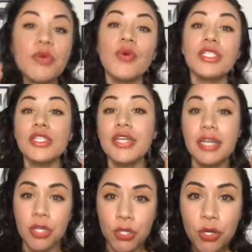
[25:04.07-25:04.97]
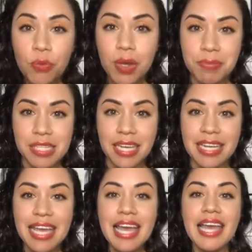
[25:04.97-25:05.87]
you want to look at a good website,
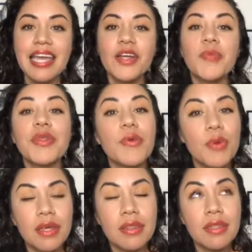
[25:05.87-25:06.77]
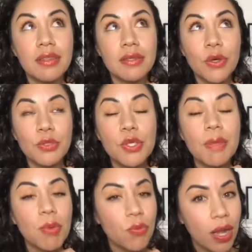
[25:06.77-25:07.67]
it'll be go to the
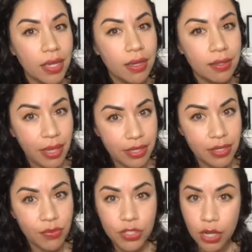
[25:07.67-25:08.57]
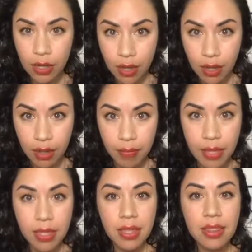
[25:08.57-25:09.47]
MerakiCollective.com.
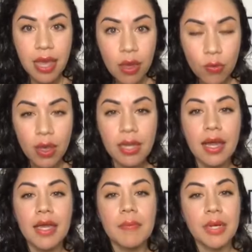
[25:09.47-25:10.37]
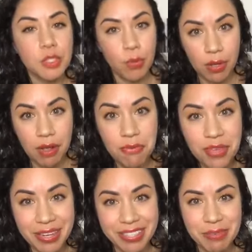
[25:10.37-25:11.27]
That one I'm much more
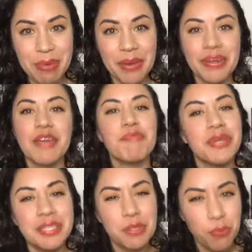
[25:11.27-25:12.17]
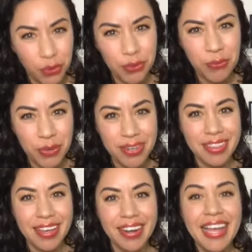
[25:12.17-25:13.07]
confident about, and I've put in some real work
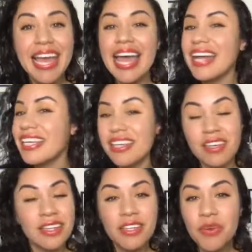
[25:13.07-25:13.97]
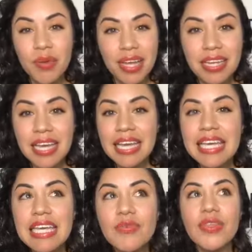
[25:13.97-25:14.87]
there. And you know what?
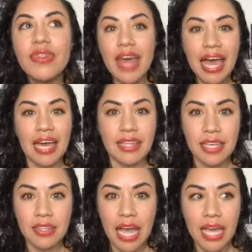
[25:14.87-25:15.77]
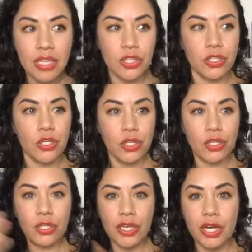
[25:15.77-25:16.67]
Even that, like, I could
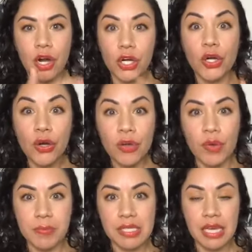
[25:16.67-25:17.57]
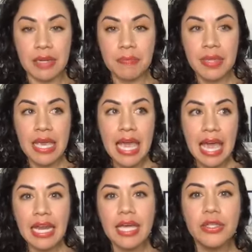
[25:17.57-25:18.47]
look at our current website
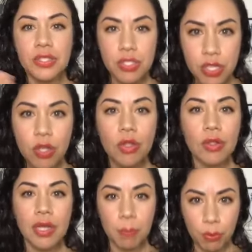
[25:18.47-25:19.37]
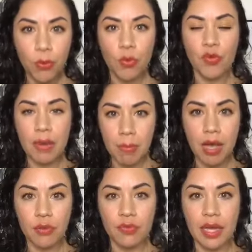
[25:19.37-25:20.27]
and I could still improve and
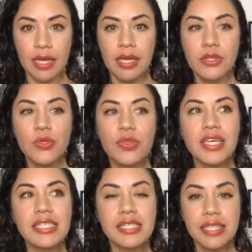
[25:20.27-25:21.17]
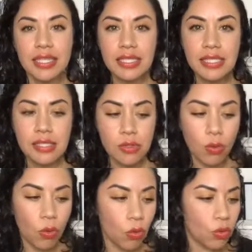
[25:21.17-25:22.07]
modify. So this
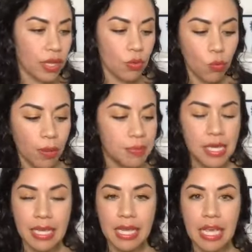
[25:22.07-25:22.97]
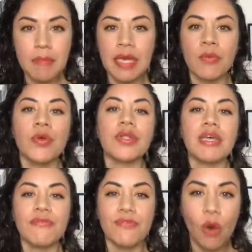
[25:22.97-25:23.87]
whole like website game, it will
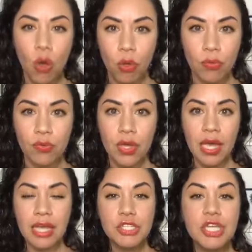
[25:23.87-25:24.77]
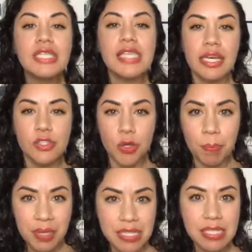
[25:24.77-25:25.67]
evolve. Just as your
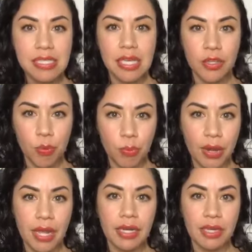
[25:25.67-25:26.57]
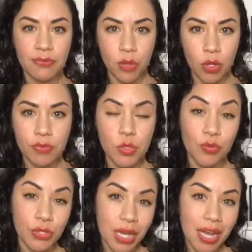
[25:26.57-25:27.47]
business and your brand evolves
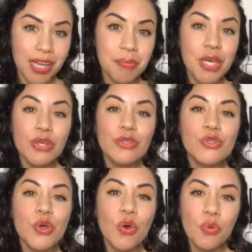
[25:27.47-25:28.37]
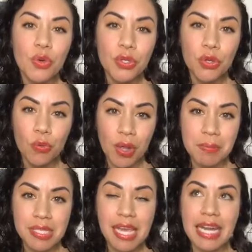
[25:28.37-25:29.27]
over time, so will your
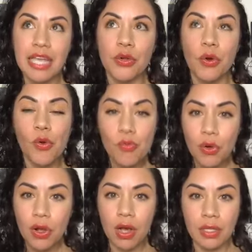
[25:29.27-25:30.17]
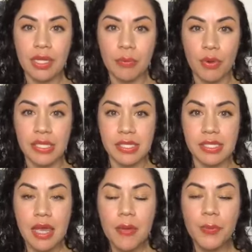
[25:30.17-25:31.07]
website and your overall online presence.
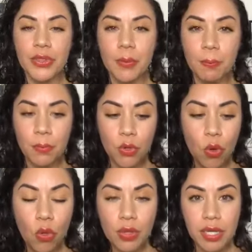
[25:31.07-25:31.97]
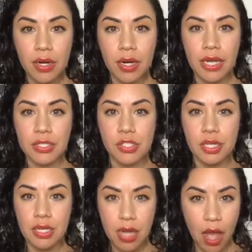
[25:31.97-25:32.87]
But the goal here is to
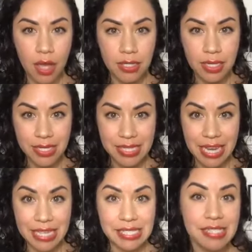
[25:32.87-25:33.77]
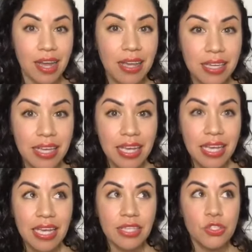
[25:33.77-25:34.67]
not stay stuck,
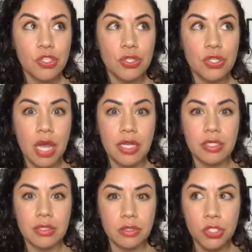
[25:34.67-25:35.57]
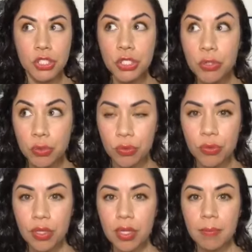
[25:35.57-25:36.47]
is to not do
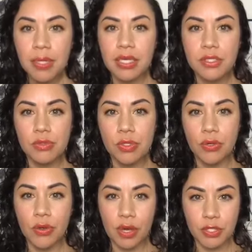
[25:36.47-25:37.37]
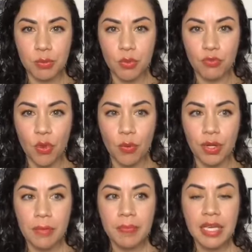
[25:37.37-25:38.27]
because you don't know how to move forward.
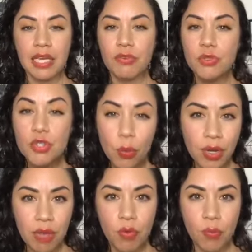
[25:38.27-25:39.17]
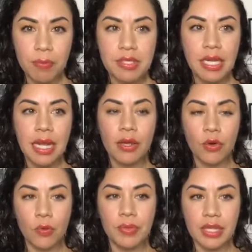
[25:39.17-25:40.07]
If you don't have a website, I
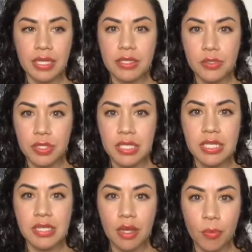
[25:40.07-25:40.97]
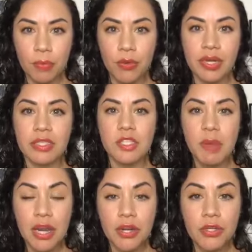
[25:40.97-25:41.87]
hope that these critiques help you and
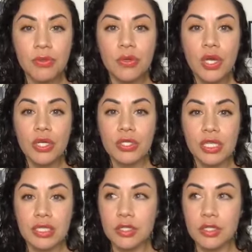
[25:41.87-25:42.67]
inspire you to